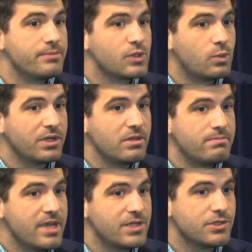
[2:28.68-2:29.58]
So one of the
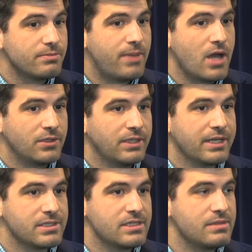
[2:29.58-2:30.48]
major
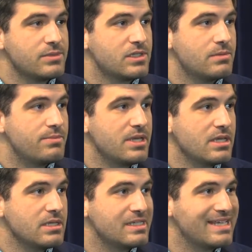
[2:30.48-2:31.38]
bottlenecks seems to
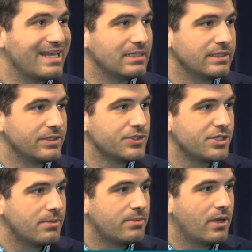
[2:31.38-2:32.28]
be Senate
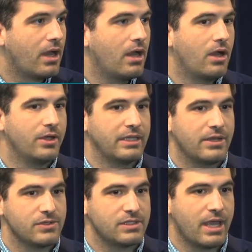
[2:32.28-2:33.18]
leadership. On the
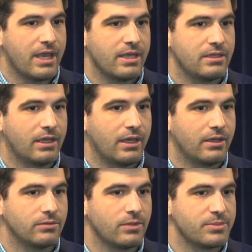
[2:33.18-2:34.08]
House side,
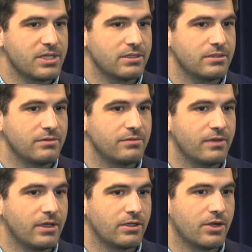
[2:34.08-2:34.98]
Representative
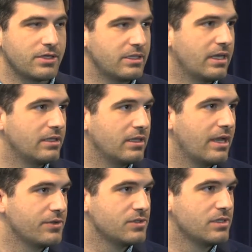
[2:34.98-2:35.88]
Carney, the
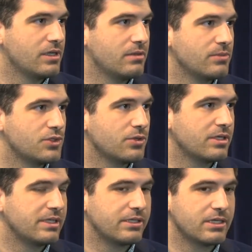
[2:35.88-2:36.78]
House
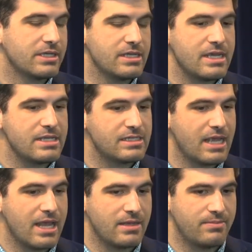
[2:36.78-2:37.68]
Majority Leader, he
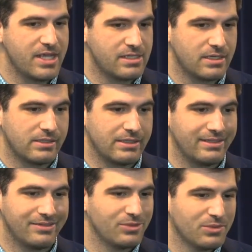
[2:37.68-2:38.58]
said
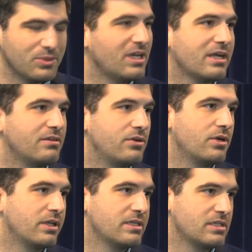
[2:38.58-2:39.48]
basically, we're not going to vote
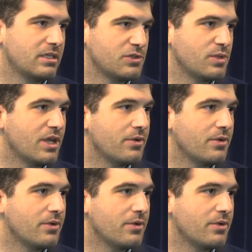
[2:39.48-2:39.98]
on this unless we